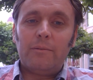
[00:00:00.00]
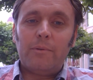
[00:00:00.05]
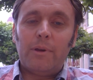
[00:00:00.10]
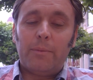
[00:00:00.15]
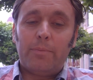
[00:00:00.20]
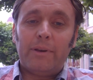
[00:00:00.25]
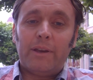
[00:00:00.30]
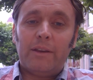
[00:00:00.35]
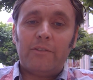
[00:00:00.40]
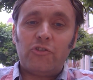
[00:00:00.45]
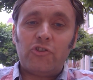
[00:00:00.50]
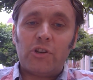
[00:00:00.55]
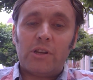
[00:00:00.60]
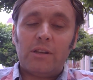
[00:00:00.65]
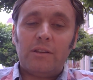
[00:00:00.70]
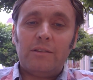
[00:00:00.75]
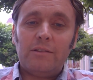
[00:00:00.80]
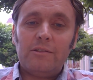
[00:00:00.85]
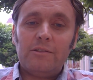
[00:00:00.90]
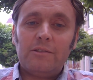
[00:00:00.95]
a pair of
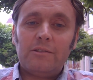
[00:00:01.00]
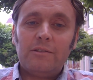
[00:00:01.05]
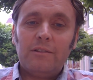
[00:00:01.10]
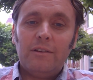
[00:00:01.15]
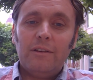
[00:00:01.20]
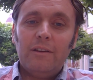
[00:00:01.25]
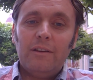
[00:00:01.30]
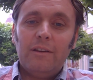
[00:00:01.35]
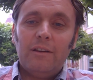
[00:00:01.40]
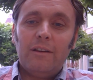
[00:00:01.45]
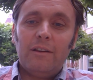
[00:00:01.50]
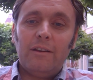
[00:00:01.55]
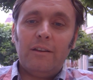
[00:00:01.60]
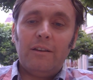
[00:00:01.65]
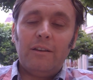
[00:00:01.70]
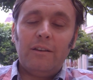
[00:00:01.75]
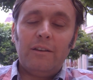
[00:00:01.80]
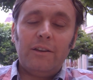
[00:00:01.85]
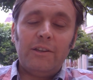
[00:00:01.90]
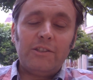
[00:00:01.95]
jeans,
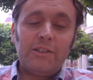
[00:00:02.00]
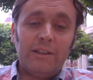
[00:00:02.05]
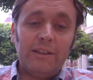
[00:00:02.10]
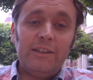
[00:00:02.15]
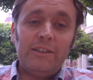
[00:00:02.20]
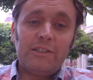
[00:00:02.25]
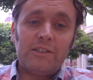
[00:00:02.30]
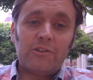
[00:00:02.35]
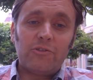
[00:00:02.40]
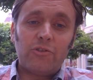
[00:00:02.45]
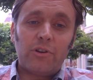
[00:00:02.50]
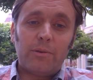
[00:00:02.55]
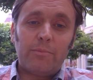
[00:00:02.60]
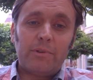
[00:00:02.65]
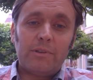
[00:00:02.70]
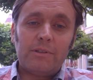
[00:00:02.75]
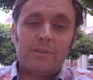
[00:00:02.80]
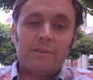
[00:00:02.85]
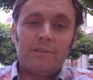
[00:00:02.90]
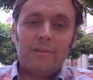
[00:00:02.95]
it's a lease
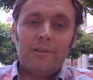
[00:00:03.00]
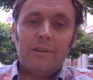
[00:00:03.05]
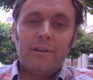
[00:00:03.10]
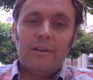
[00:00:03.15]
agreement.